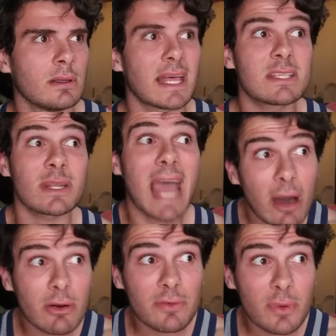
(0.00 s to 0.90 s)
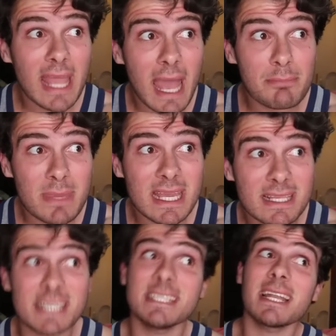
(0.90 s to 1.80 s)
That's what out of rehab
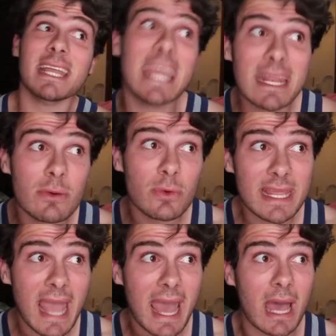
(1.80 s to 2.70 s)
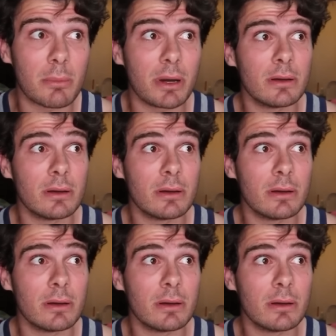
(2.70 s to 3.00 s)
means. He's not in rehab.